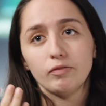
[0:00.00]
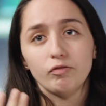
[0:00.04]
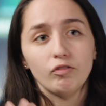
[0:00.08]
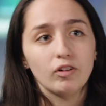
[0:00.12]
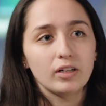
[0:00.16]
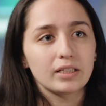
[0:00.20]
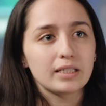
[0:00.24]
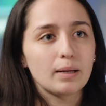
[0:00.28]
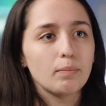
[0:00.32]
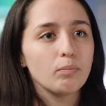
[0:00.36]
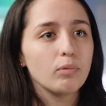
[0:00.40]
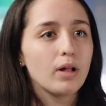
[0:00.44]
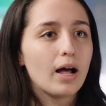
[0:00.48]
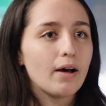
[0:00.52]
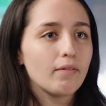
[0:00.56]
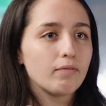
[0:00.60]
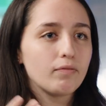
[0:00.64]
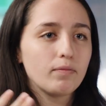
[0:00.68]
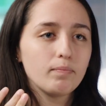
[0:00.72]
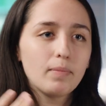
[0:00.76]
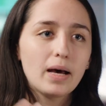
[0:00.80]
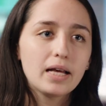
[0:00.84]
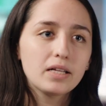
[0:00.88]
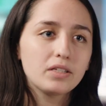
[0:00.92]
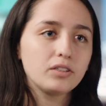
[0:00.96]
for example,
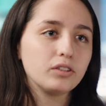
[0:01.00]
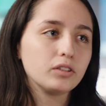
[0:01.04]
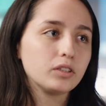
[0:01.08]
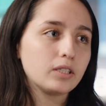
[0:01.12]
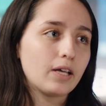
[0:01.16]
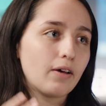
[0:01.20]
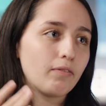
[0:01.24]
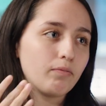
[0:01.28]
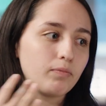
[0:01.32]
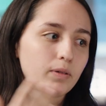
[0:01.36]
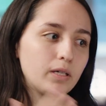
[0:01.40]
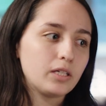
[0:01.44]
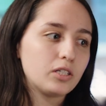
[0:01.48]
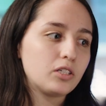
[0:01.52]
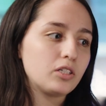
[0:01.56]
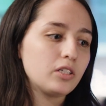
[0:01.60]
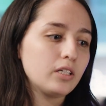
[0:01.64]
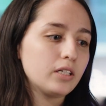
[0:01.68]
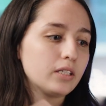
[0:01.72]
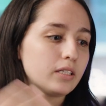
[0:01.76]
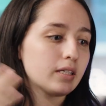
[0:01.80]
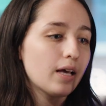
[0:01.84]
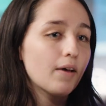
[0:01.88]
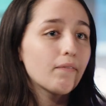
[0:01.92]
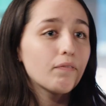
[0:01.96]
have masters, have
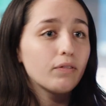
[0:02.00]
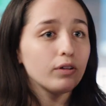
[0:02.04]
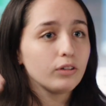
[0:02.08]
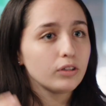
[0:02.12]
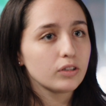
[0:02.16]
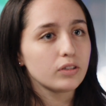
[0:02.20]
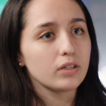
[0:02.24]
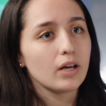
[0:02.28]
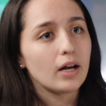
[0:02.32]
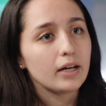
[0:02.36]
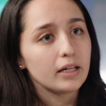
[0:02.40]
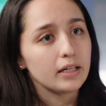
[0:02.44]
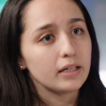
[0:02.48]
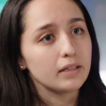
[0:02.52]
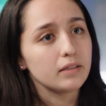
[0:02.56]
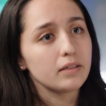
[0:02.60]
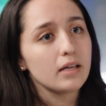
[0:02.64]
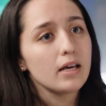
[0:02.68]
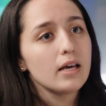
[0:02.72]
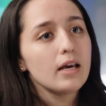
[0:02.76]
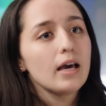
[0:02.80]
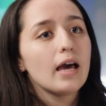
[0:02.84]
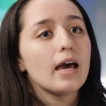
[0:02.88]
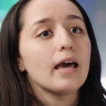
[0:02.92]
PhDs, have their studies,